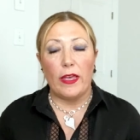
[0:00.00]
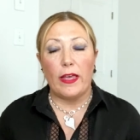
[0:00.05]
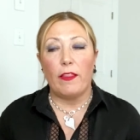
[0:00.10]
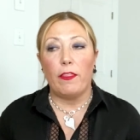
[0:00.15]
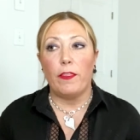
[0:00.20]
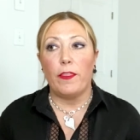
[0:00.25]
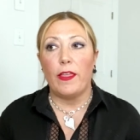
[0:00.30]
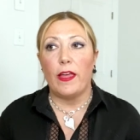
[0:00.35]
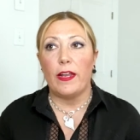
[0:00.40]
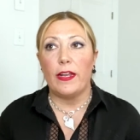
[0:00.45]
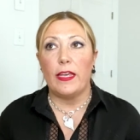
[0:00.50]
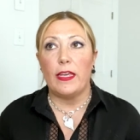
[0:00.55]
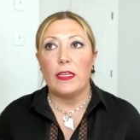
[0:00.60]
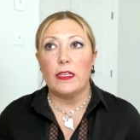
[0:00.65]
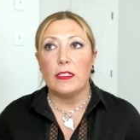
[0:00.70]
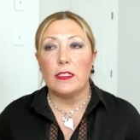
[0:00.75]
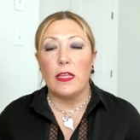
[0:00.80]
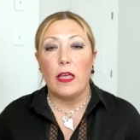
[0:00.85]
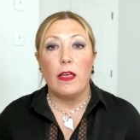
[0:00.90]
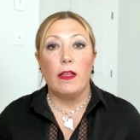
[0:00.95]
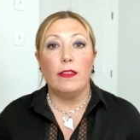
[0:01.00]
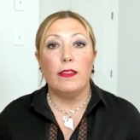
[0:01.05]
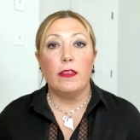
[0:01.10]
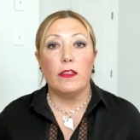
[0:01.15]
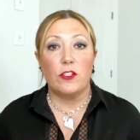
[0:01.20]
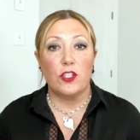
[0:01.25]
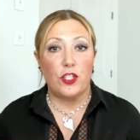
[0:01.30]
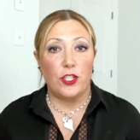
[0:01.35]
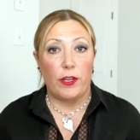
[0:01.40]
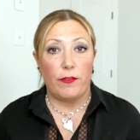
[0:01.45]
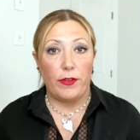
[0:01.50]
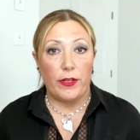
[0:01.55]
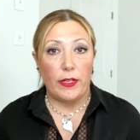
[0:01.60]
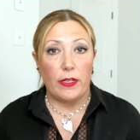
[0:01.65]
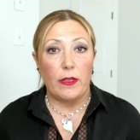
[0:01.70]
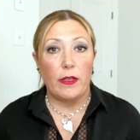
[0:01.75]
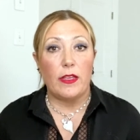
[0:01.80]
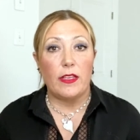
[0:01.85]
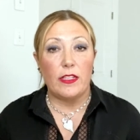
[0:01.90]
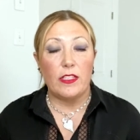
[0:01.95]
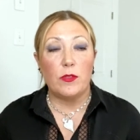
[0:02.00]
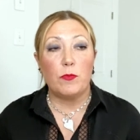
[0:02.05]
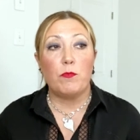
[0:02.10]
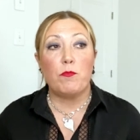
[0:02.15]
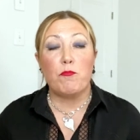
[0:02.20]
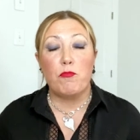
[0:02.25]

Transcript: and that is longevity it's